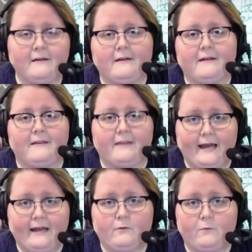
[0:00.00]

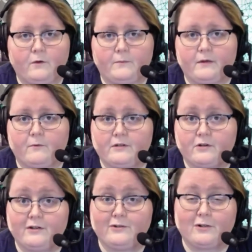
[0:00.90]
that will be returning
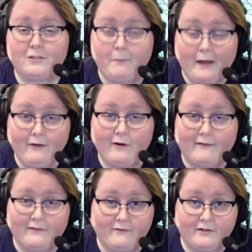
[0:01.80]
to our Spycraft
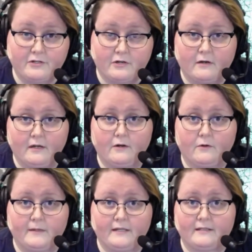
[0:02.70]
adventure, and it'll
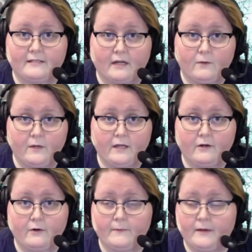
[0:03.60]
be the second week.
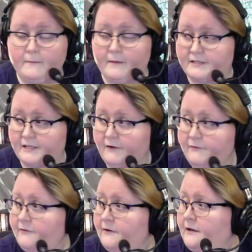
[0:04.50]
It'll be myself,
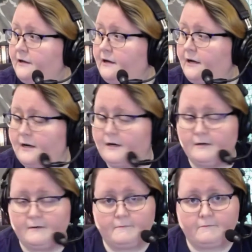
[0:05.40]

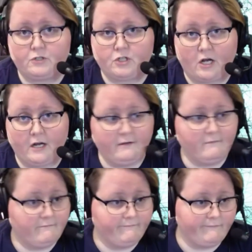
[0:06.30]
Sean
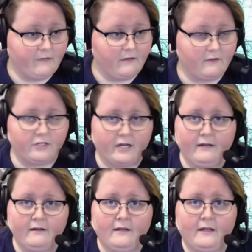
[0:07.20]
in the chat,
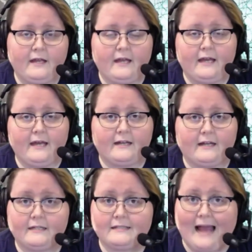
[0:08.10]
and
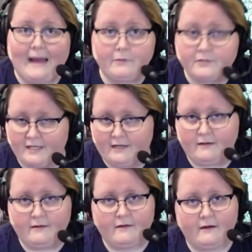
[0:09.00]
Alyssa Appleton
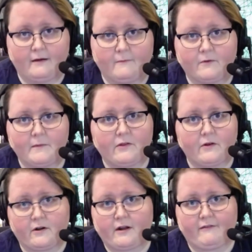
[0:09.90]
from other
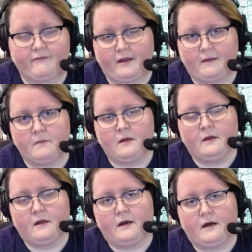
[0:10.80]
internet fame
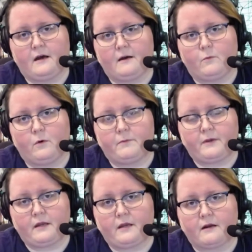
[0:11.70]
will be
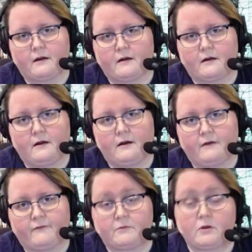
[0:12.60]
here
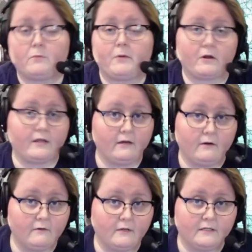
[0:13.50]
from Total Party Kill,
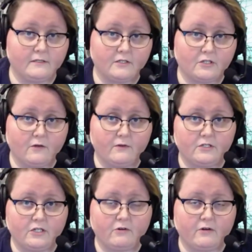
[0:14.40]
is the show that she
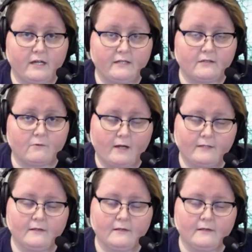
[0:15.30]
creates and writes.